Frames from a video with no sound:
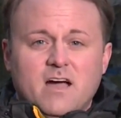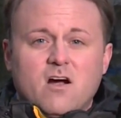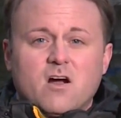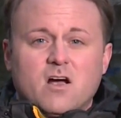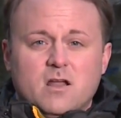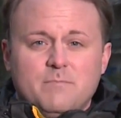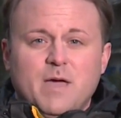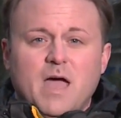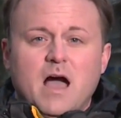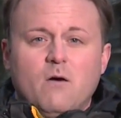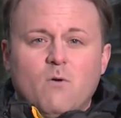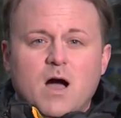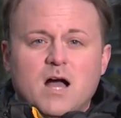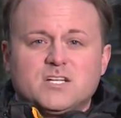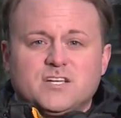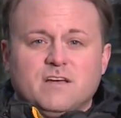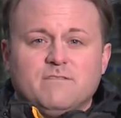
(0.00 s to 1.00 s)
are going to be out
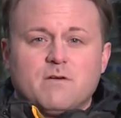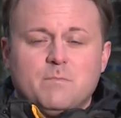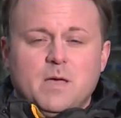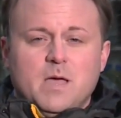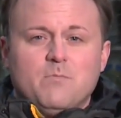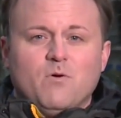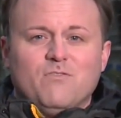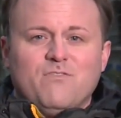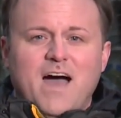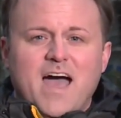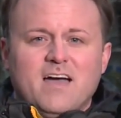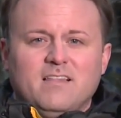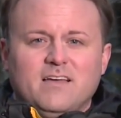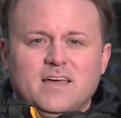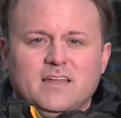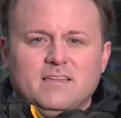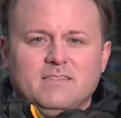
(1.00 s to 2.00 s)
watching for people
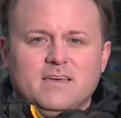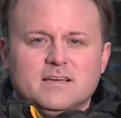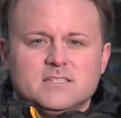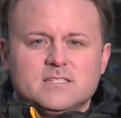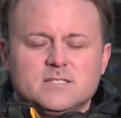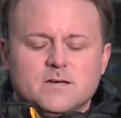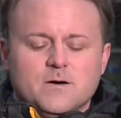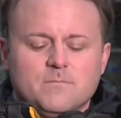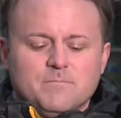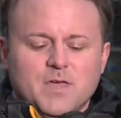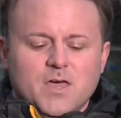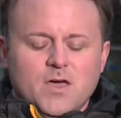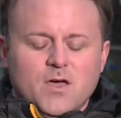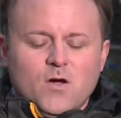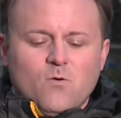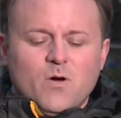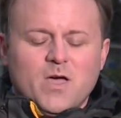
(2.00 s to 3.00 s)
violating this. So
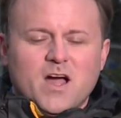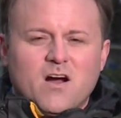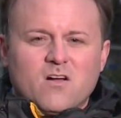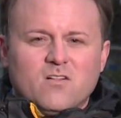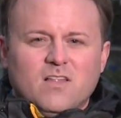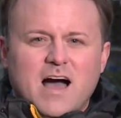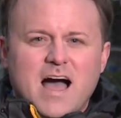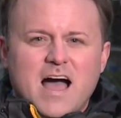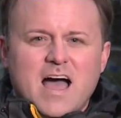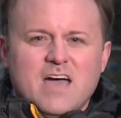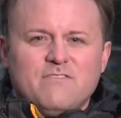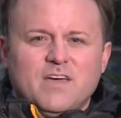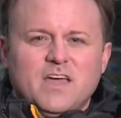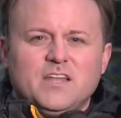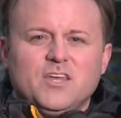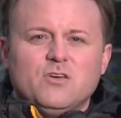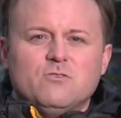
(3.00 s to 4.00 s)
we are live
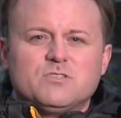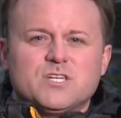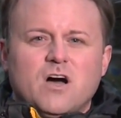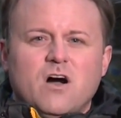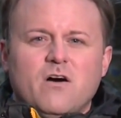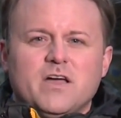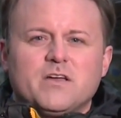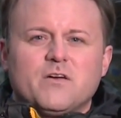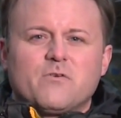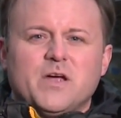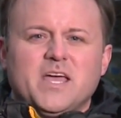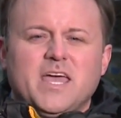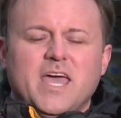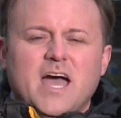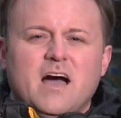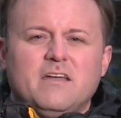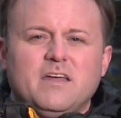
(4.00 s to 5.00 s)
in Eutaw and Greene
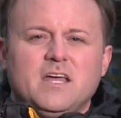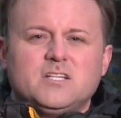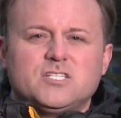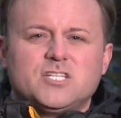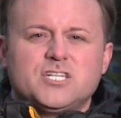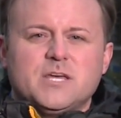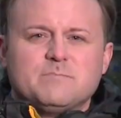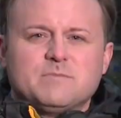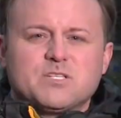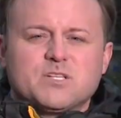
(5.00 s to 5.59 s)
County. Chip